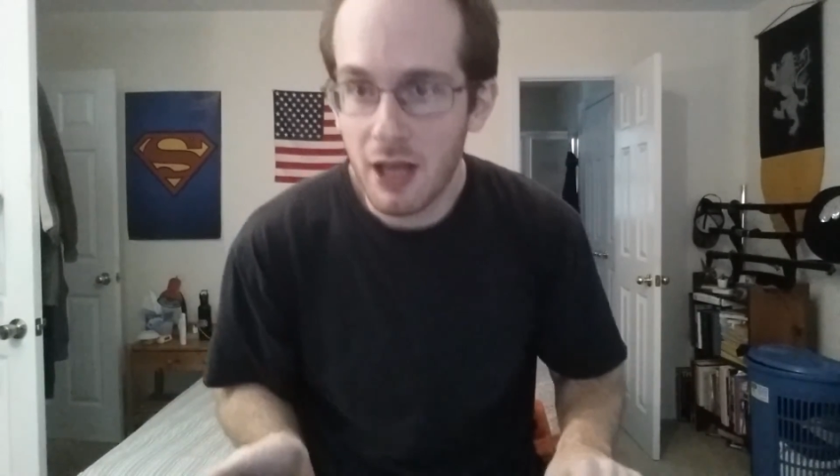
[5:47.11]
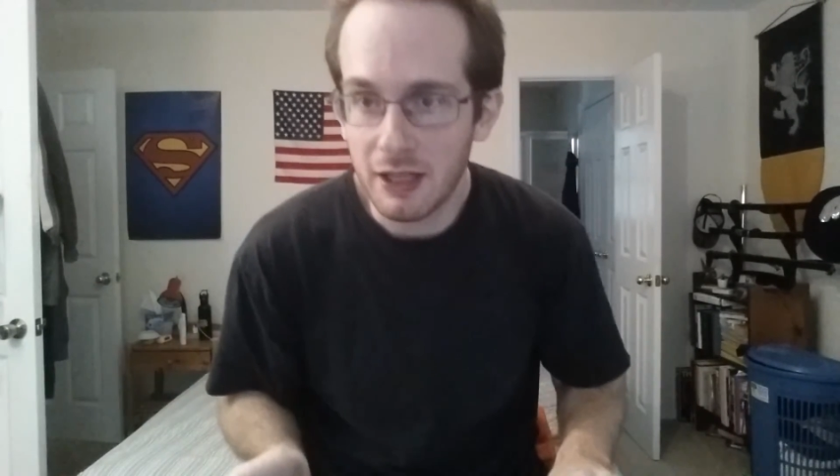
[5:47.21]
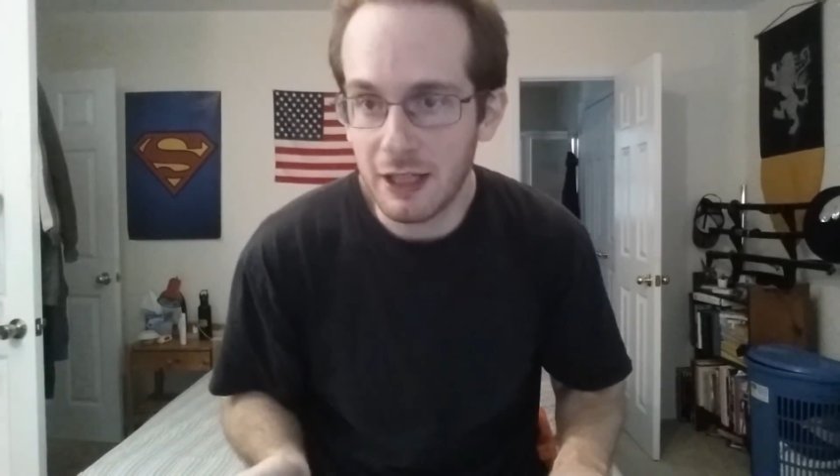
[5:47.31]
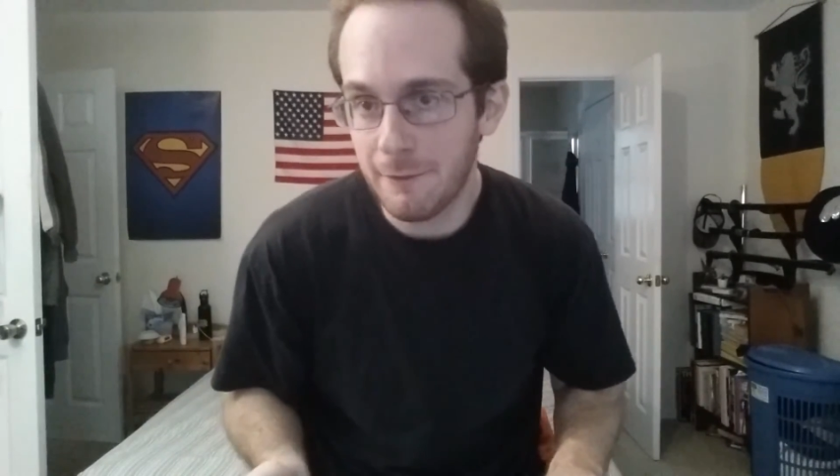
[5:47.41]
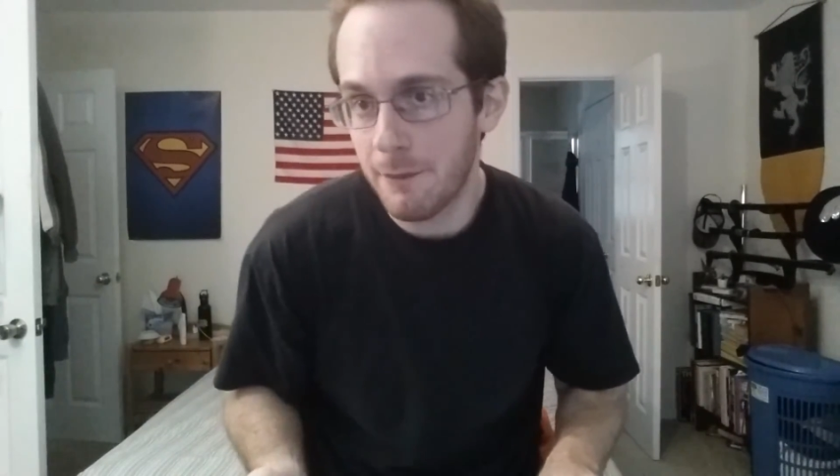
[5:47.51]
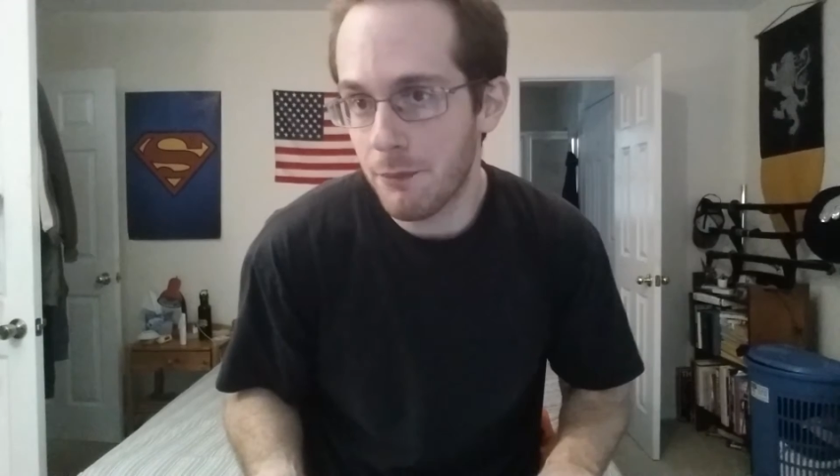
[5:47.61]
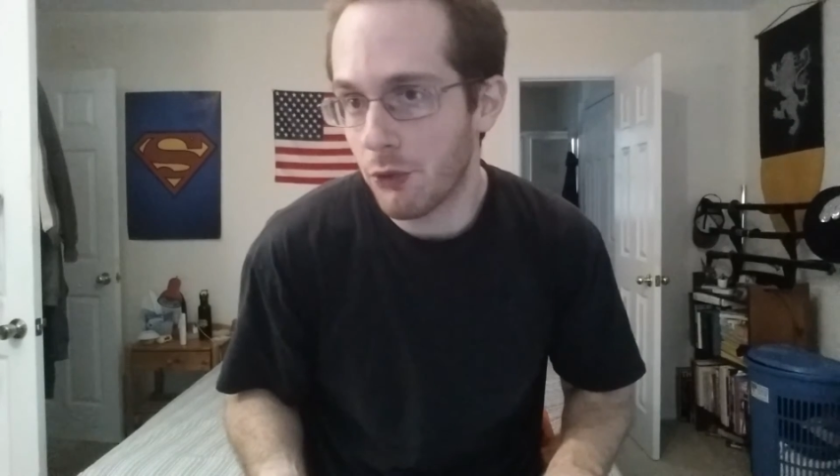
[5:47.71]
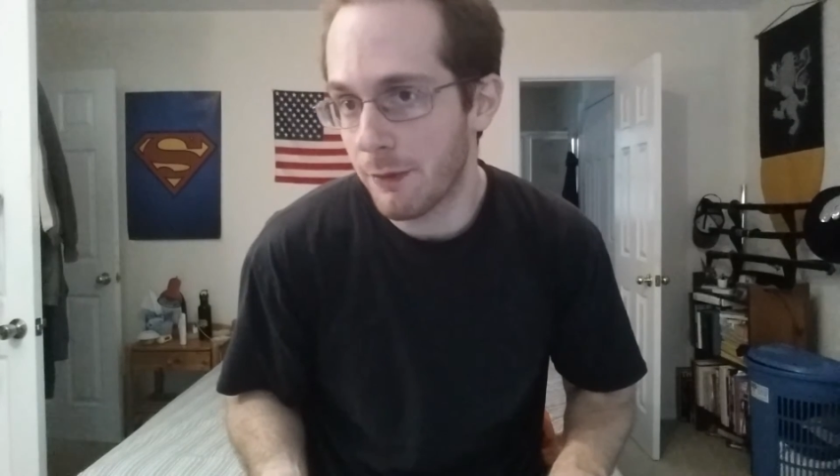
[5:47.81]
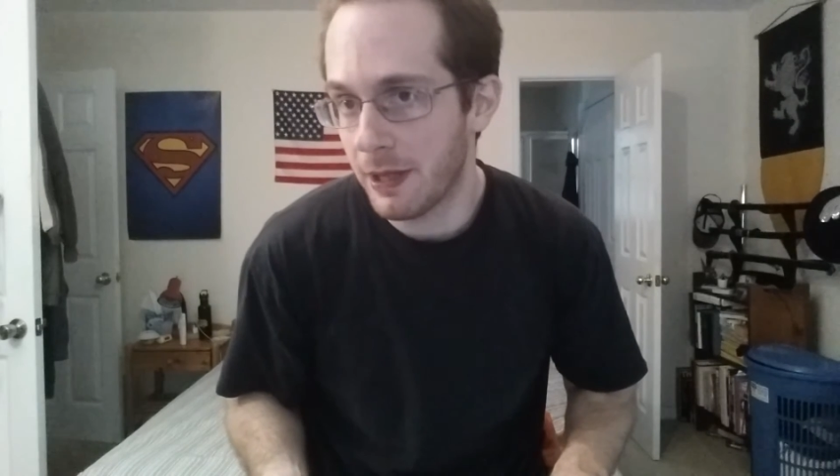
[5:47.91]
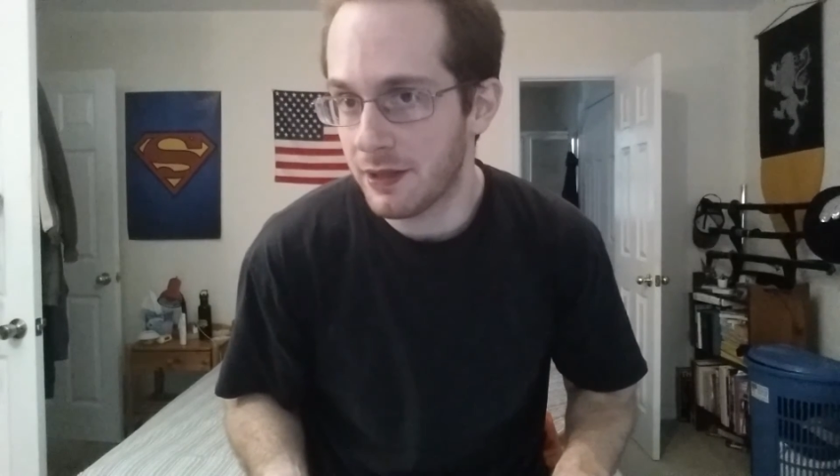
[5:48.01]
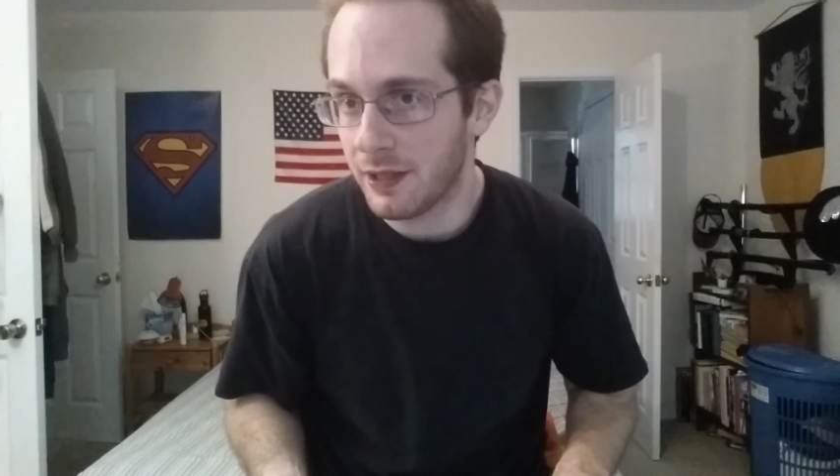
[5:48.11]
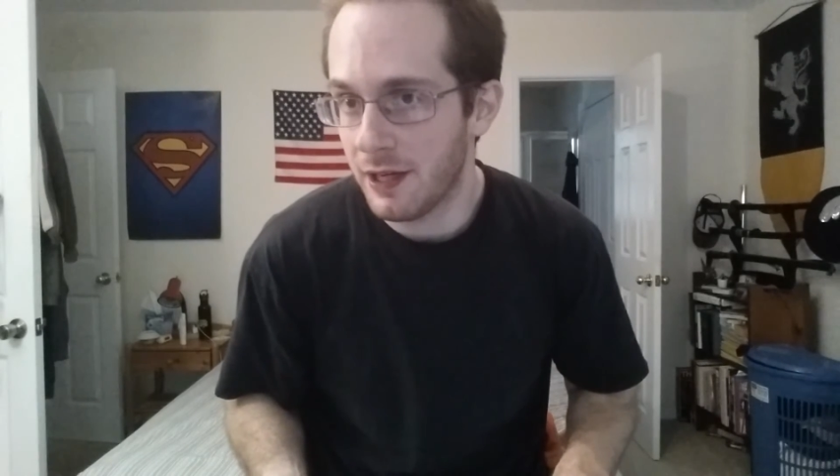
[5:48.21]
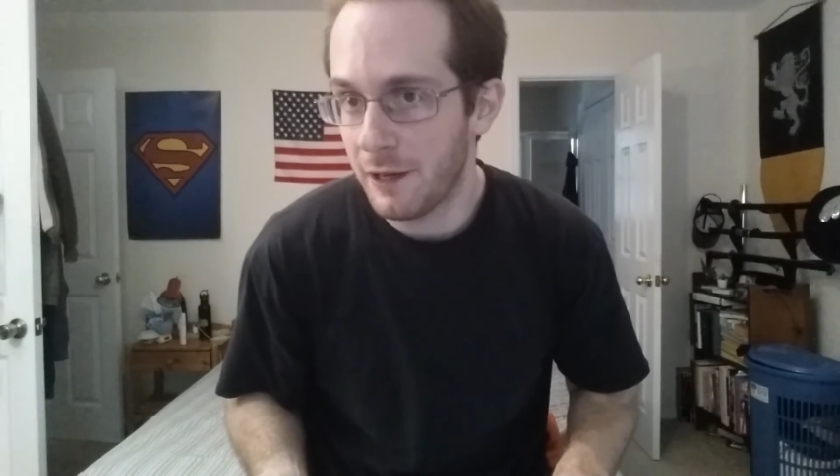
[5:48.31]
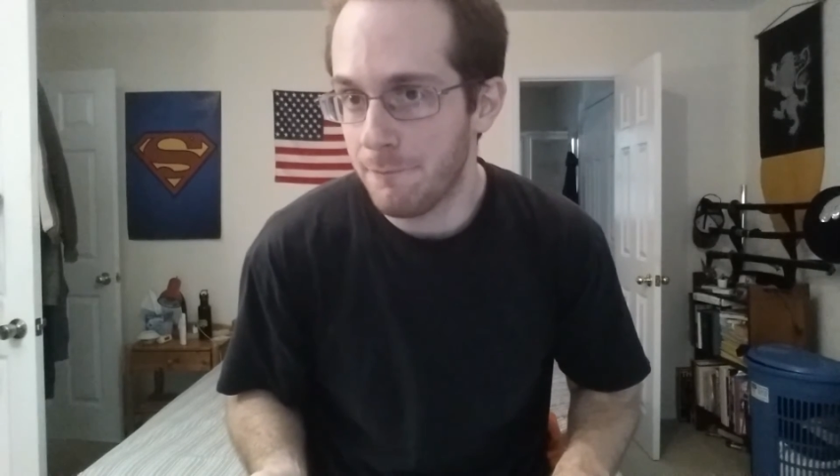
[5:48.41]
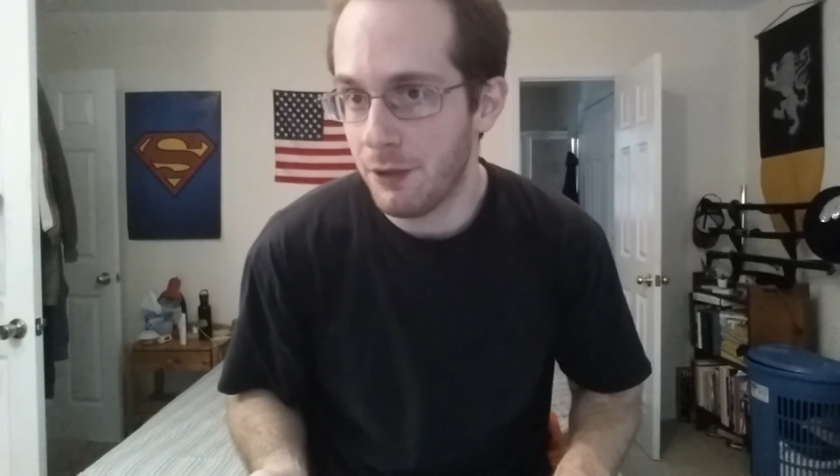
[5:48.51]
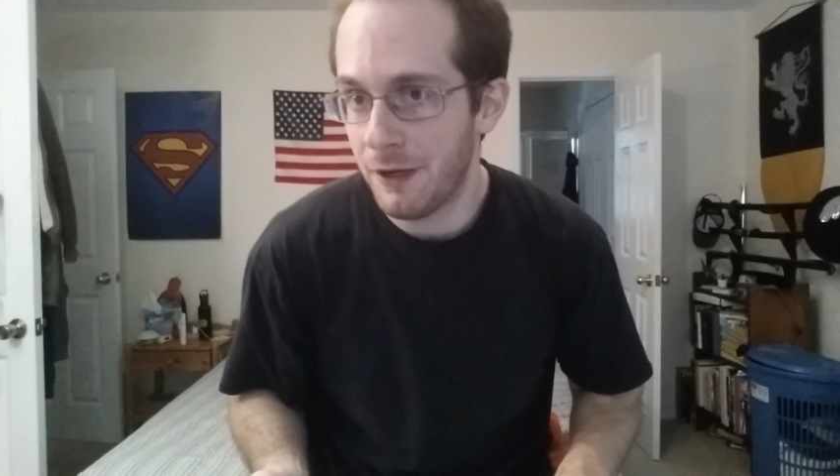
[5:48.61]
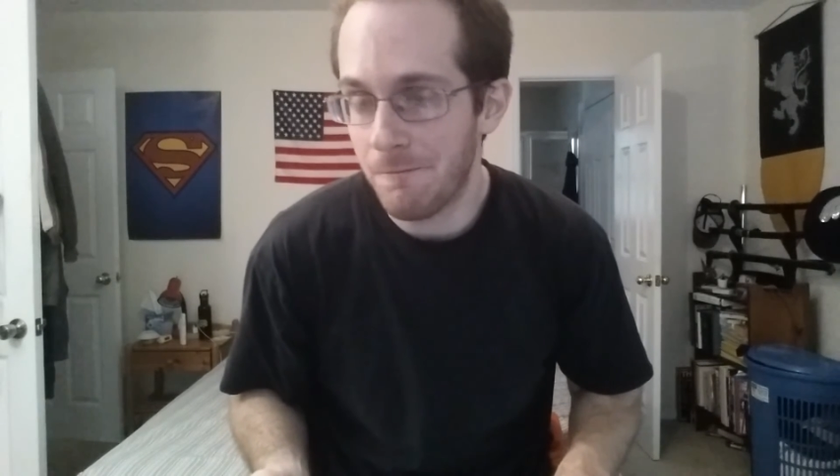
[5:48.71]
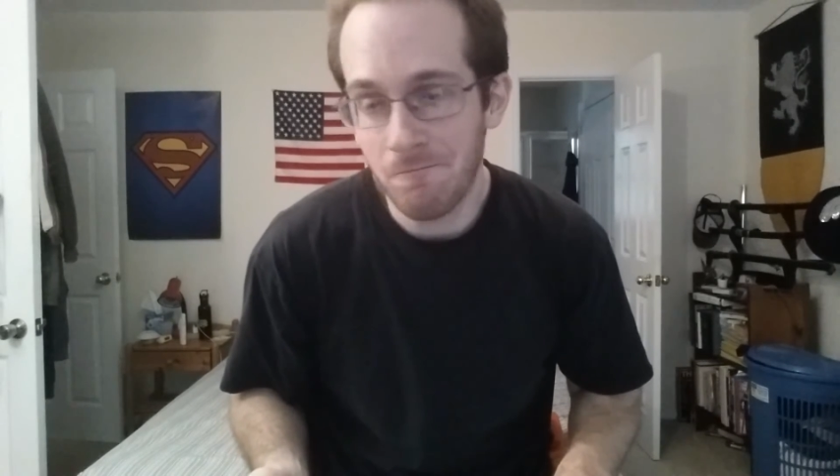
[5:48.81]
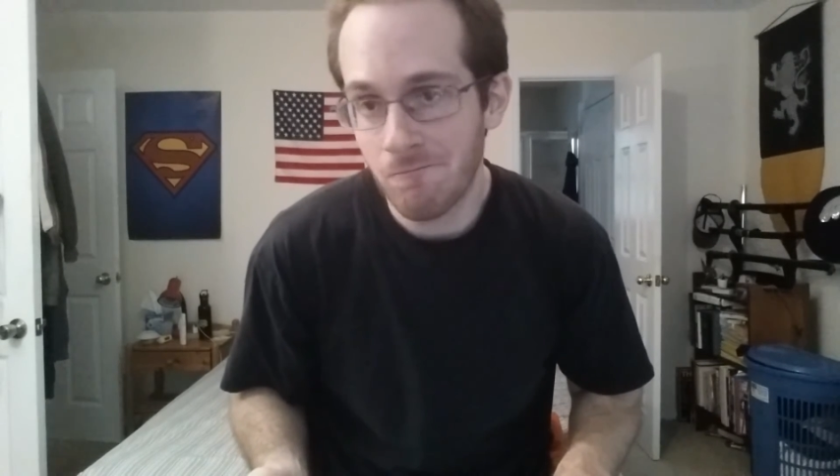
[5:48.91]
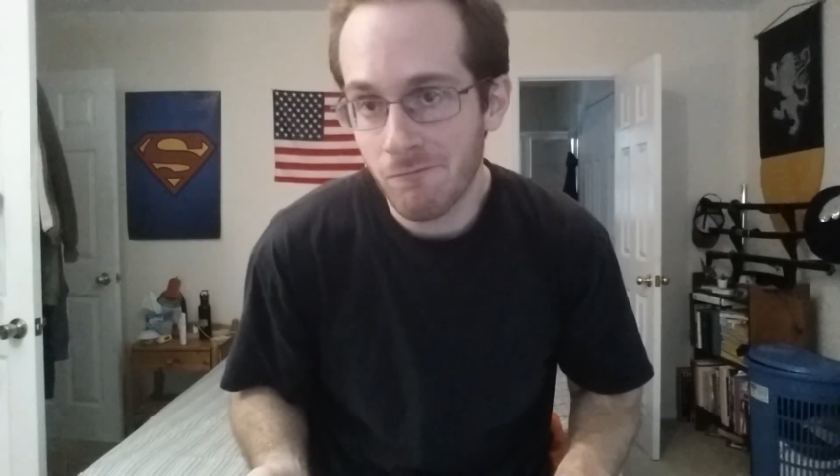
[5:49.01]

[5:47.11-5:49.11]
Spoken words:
a little bit more about the gun, but